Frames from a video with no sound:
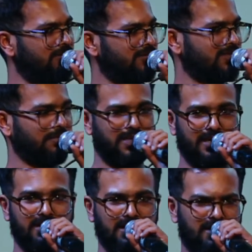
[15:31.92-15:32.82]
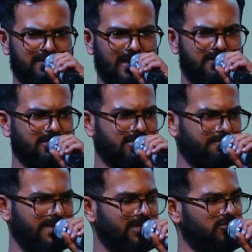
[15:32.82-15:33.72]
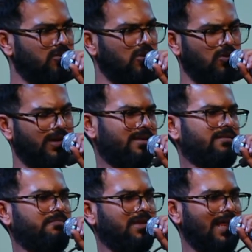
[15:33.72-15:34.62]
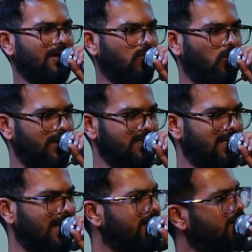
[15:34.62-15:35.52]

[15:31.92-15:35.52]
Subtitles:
something that just makes you look and be like, what is that? You